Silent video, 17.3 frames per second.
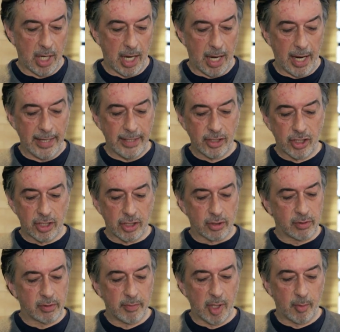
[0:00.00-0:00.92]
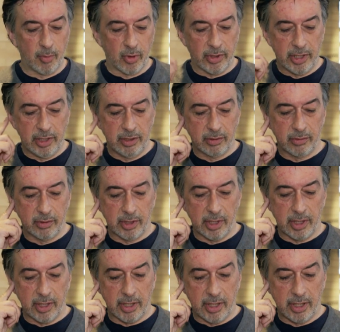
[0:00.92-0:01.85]
I just remember
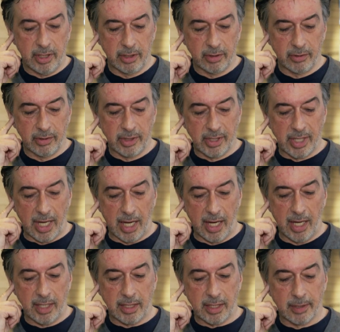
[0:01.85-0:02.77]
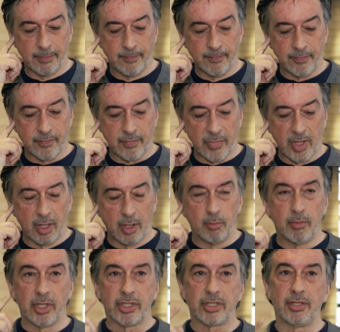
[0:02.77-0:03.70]
hearing that,
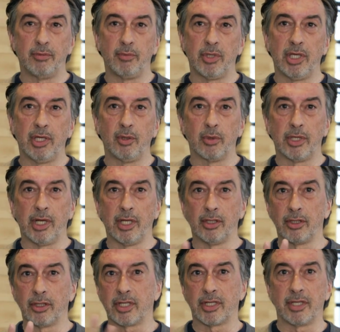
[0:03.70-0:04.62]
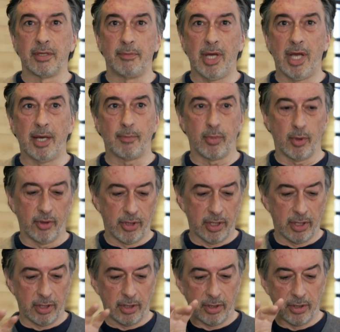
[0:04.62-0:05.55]
but to me, when I look at the map,
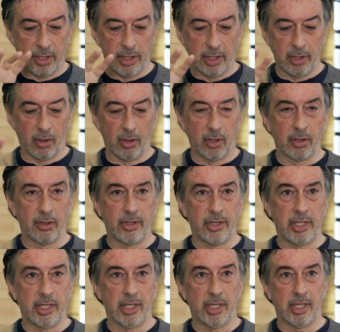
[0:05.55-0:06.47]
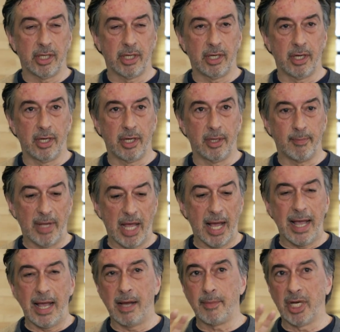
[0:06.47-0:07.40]
all the
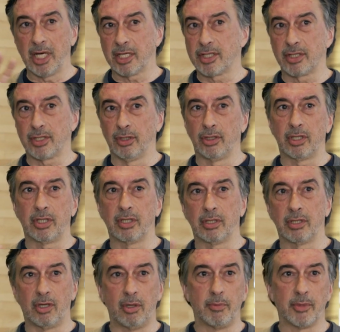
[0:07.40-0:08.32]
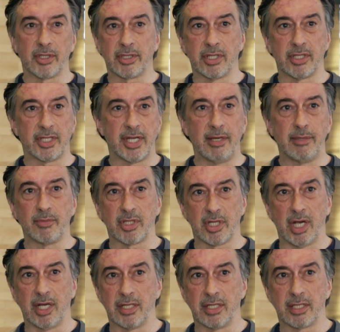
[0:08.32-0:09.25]
hammocks look almost the same
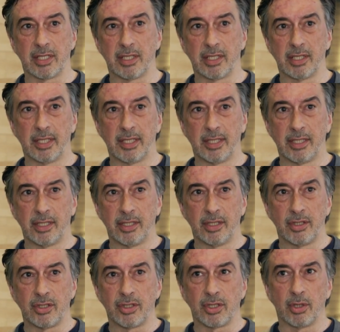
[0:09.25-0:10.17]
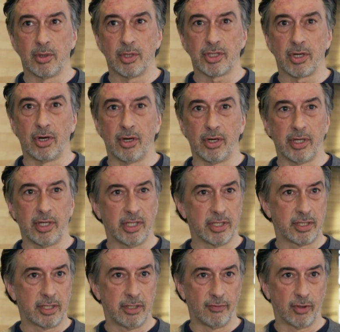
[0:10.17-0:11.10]
size, so
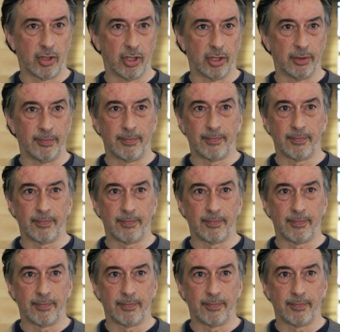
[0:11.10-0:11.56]
it's difficult.